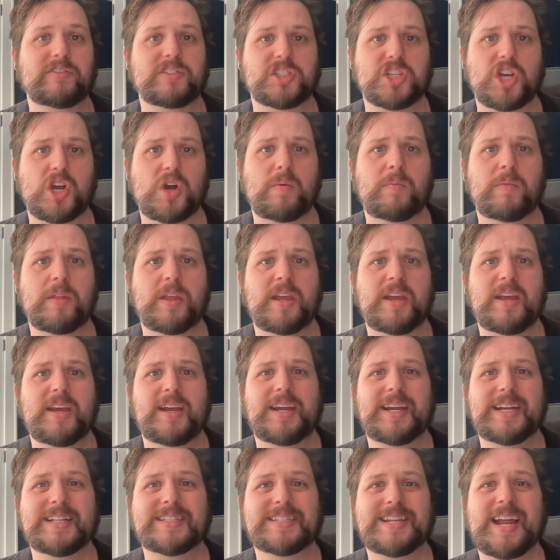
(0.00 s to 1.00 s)
so
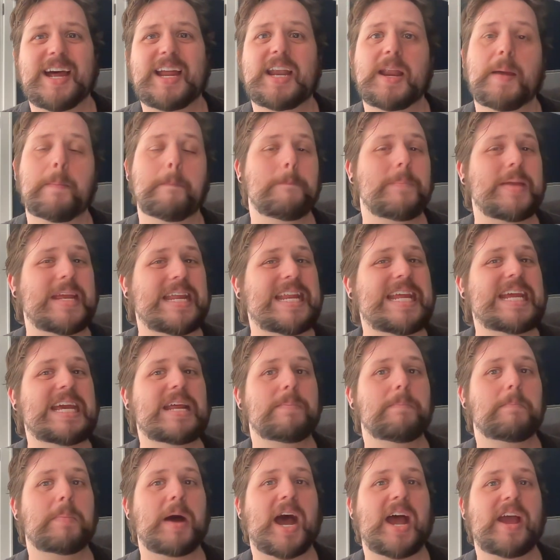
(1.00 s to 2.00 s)
it's not an
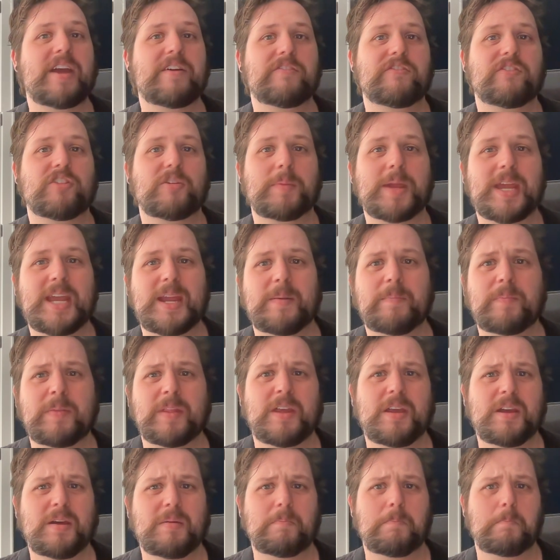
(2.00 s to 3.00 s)
immediate buy for me,
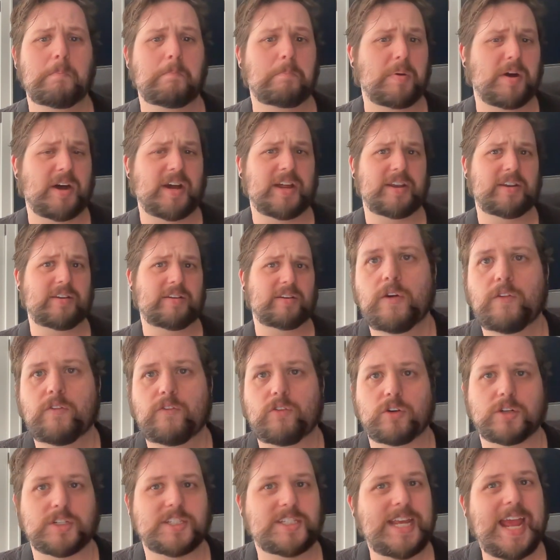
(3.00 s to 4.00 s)
but
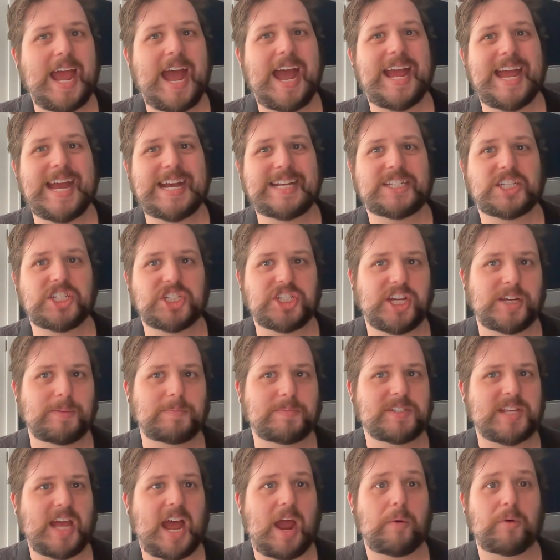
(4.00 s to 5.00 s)
for CIS
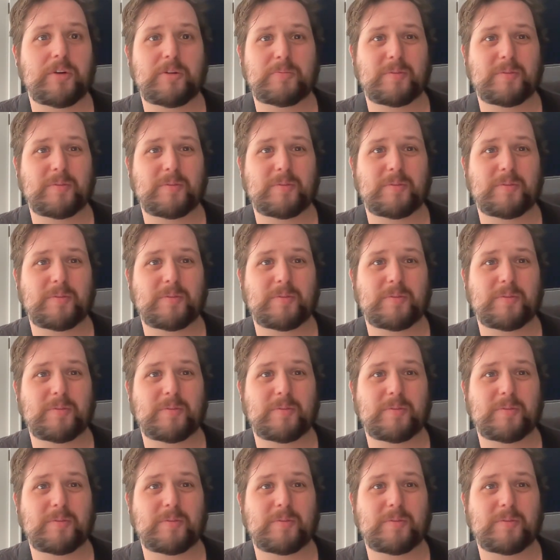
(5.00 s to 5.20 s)
ships, I would have